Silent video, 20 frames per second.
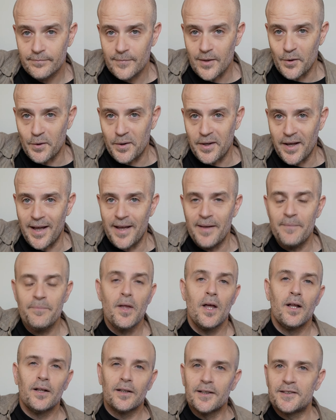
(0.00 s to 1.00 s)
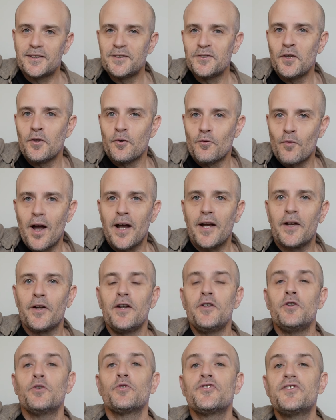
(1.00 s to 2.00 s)
Okay, listen to the record
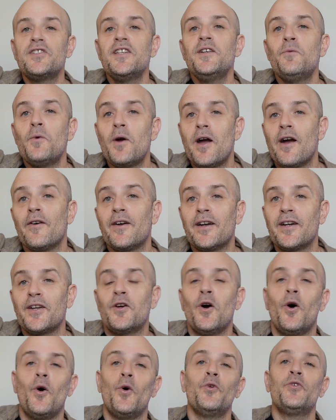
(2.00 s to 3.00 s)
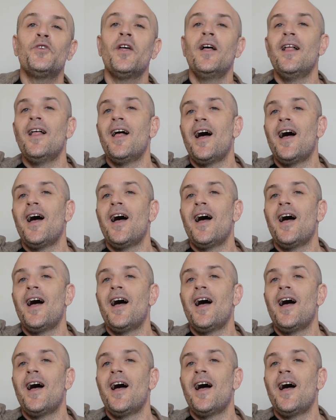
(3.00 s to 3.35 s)
and you'll see where it goes.